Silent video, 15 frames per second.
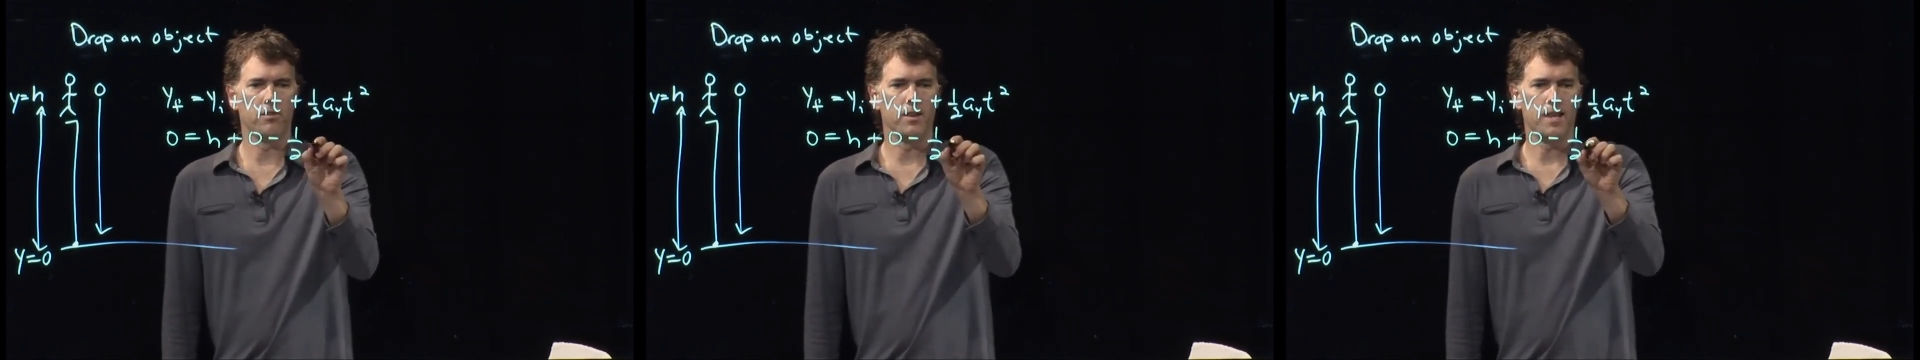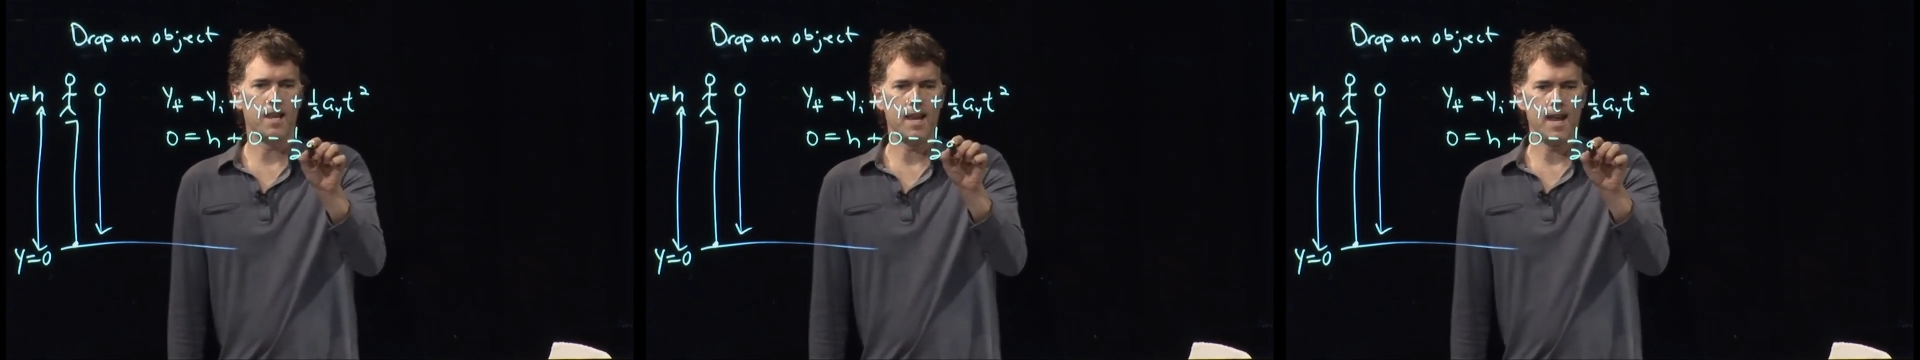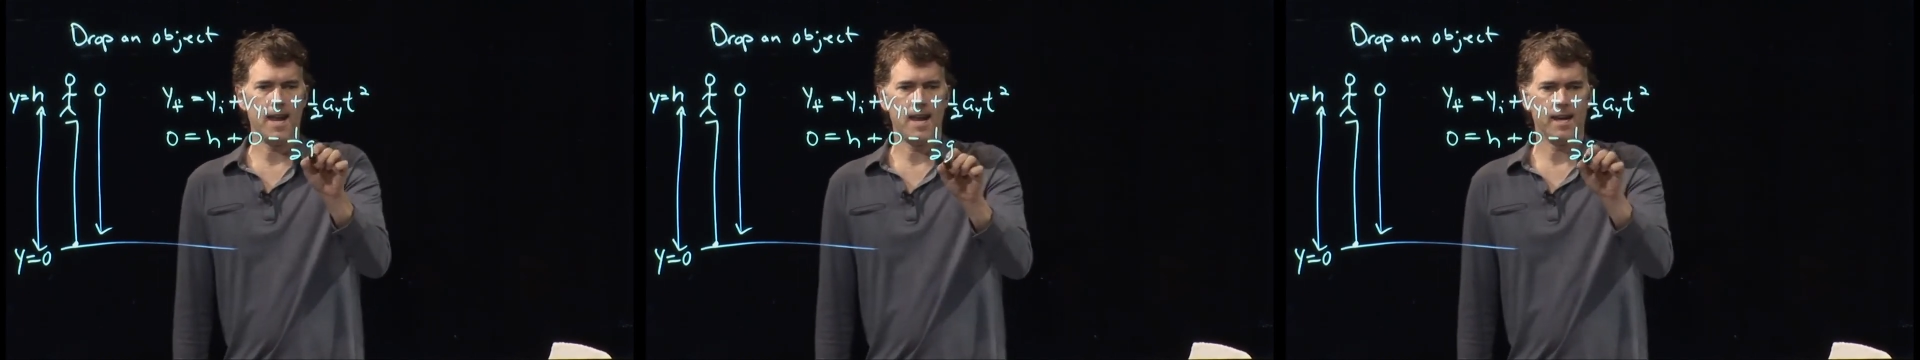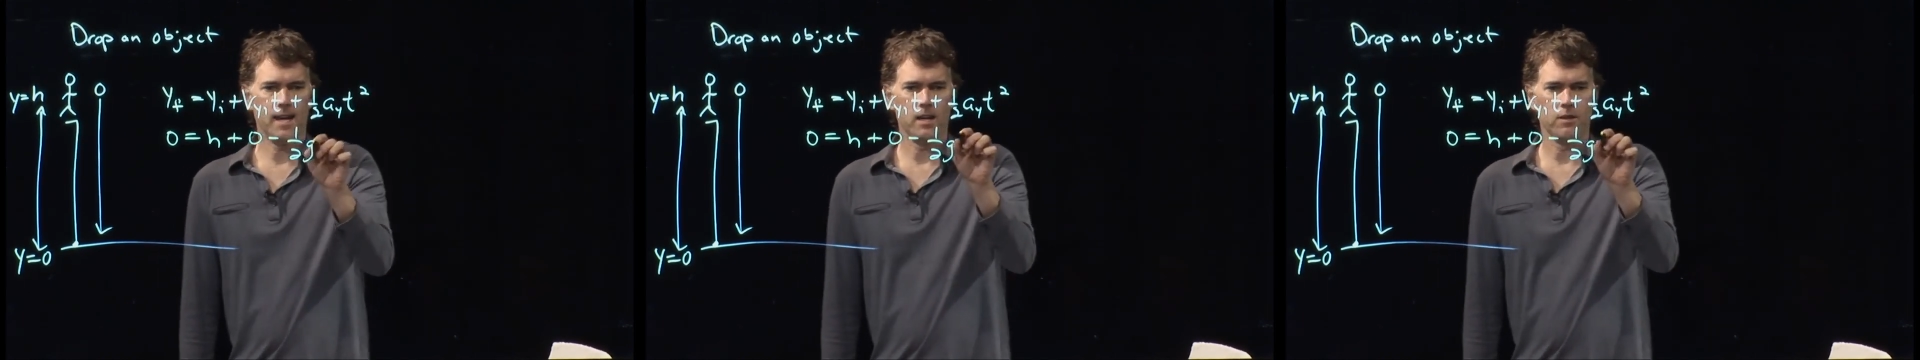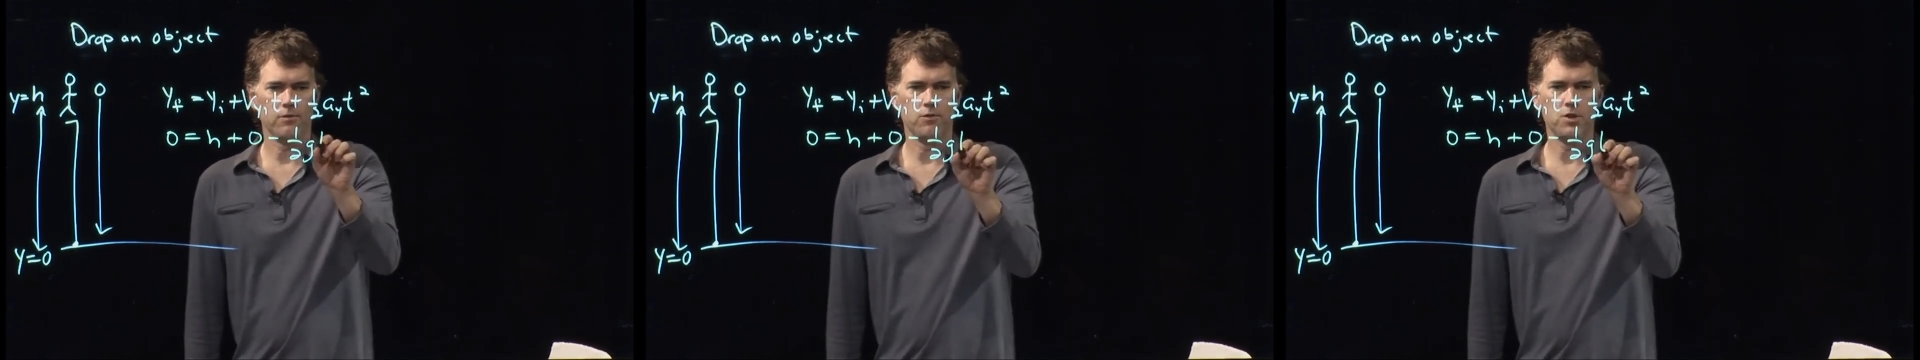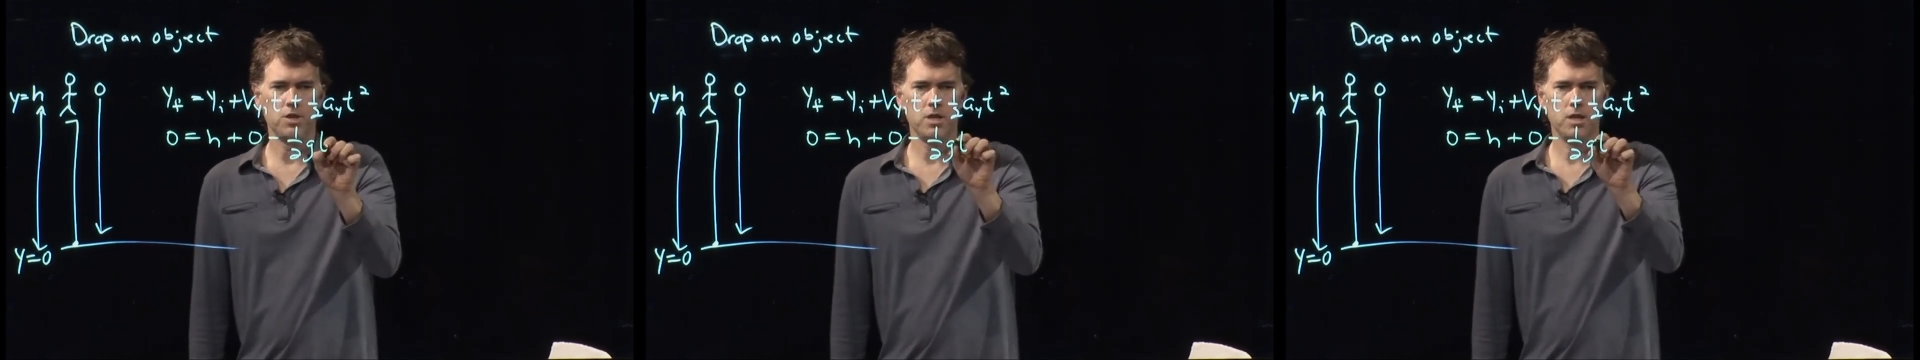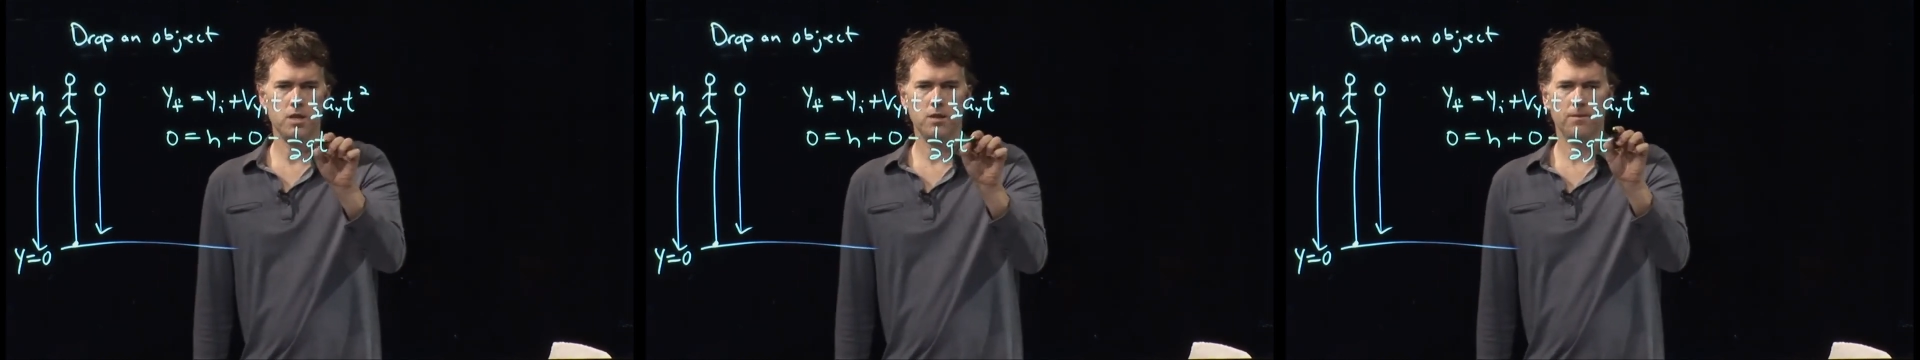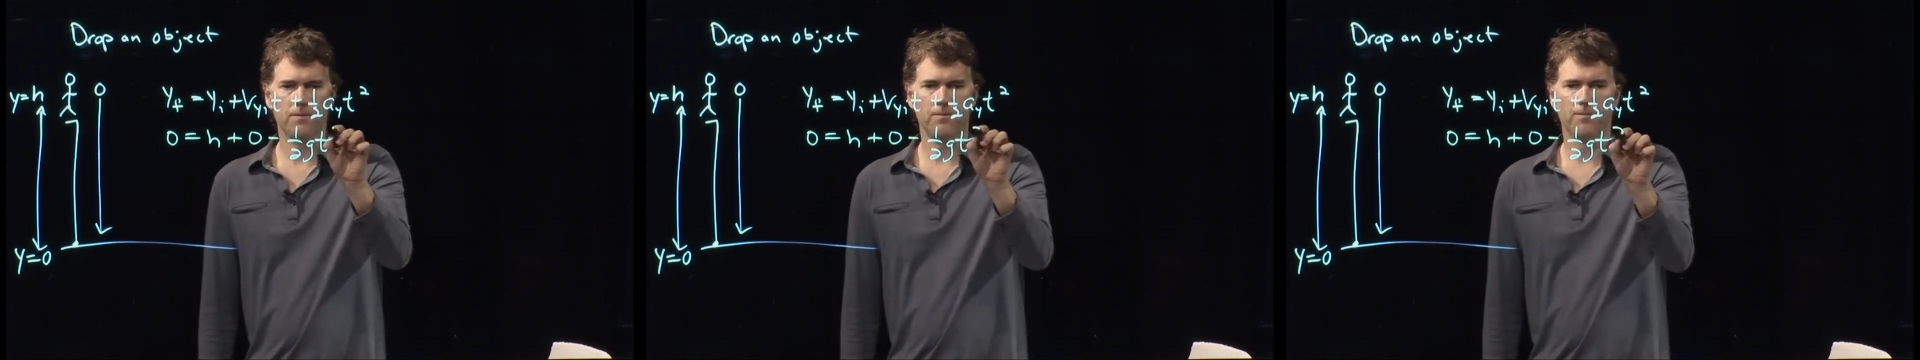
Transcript: negative g.